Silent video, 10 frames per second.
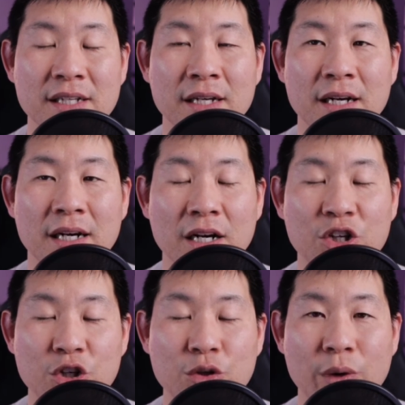a
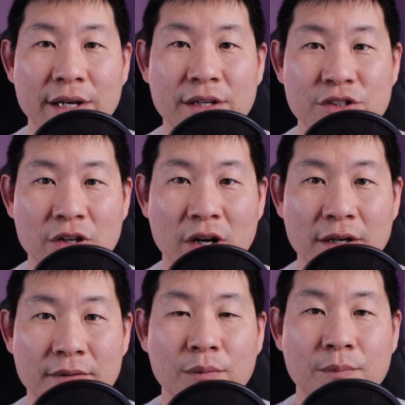good way to start,
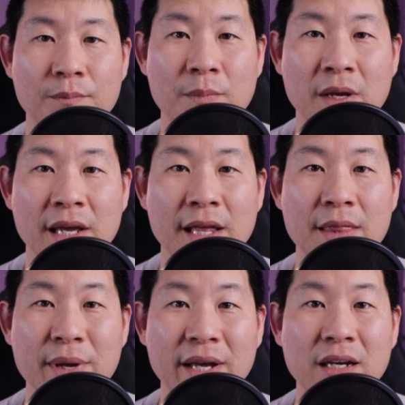right? And then
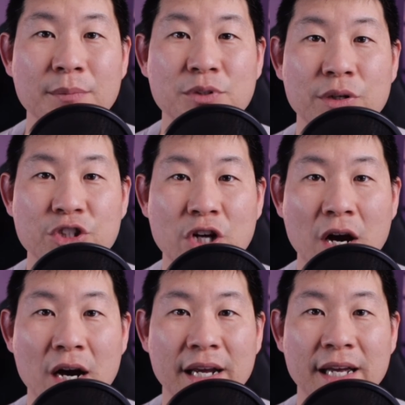pick it up to a
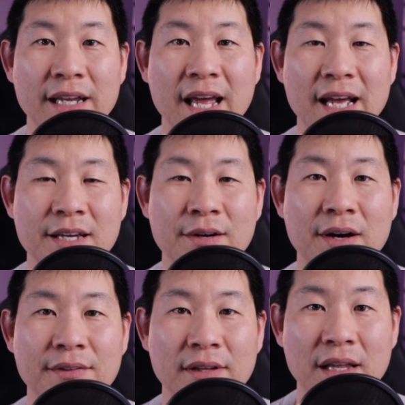jog and exhale
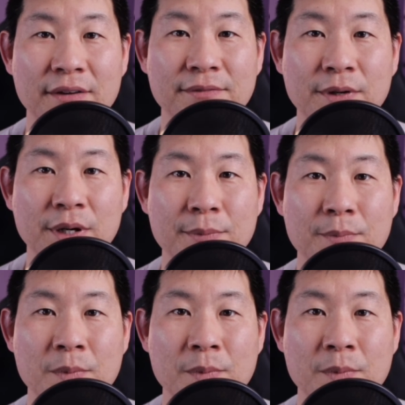on the left foot.